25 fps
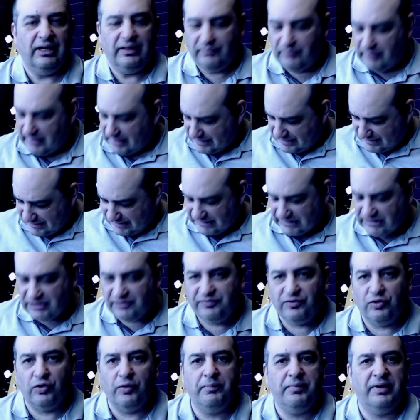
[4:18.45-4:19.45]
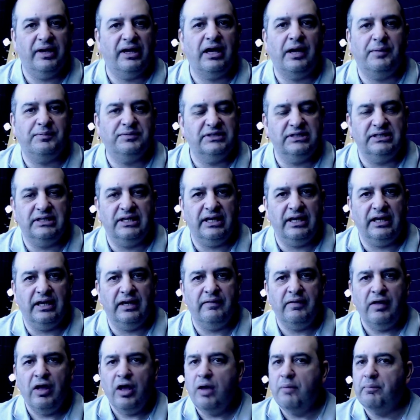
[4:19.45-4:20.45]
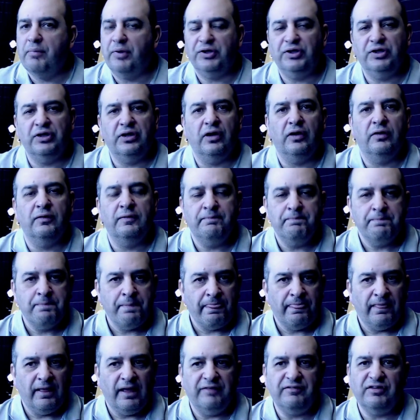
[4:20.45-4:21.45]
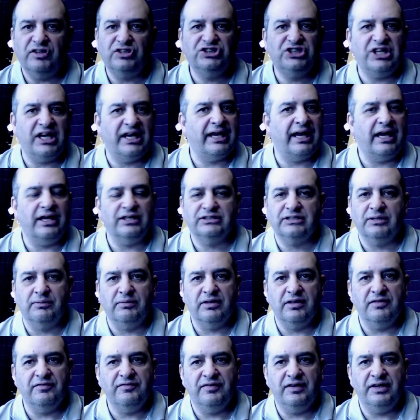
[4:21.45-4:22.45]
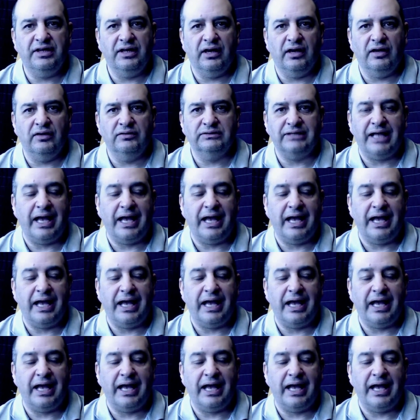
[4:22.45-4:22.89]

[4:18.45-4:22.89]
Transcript: There's 64 pickups in here, but if you check out some of the videos,